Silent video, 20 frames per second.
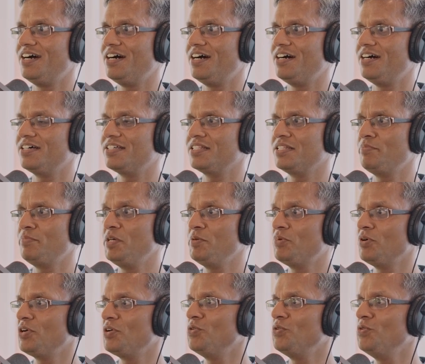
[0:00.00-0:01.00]
uh, the
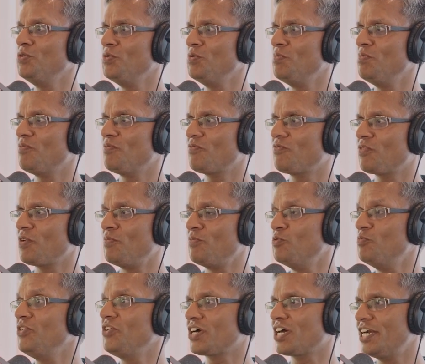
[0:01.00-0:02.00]
people who,
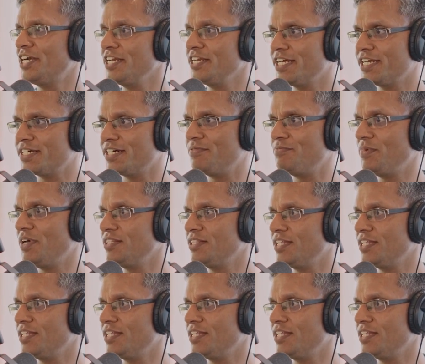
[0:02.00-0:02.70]
from whom we are collecting data?